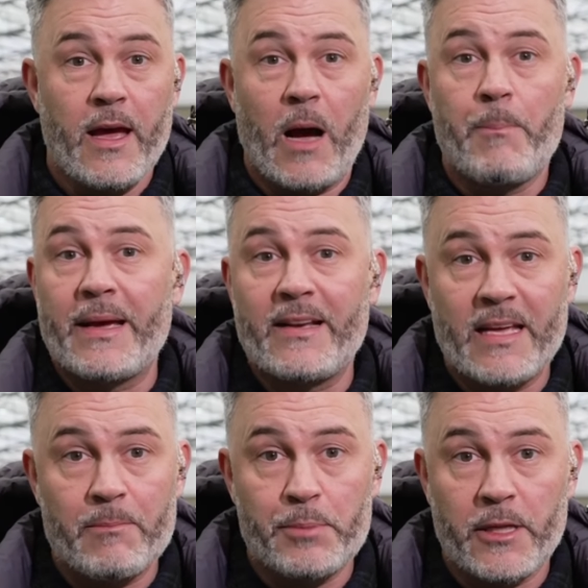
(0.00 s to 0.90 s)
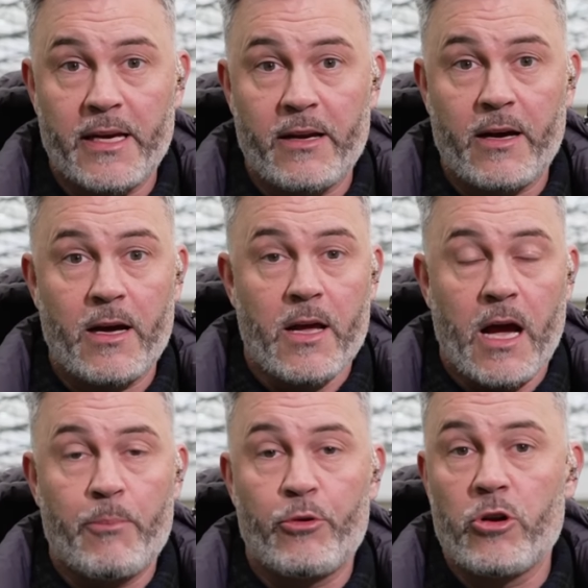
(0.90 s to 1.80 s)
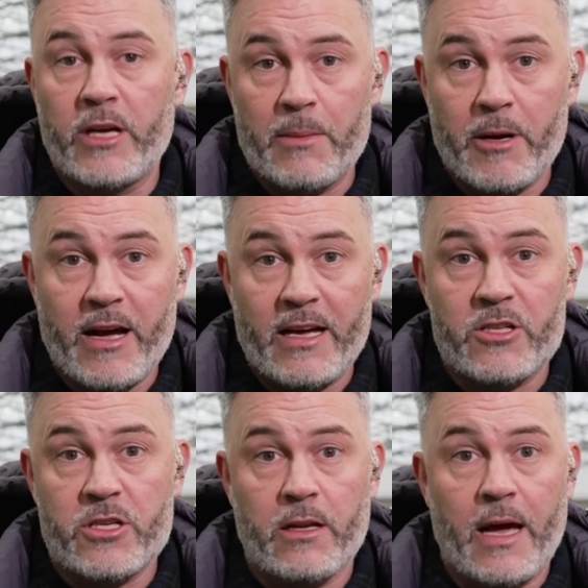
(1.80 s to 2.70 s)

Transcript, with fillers: a big name player, a, a Bruno Guimaraes,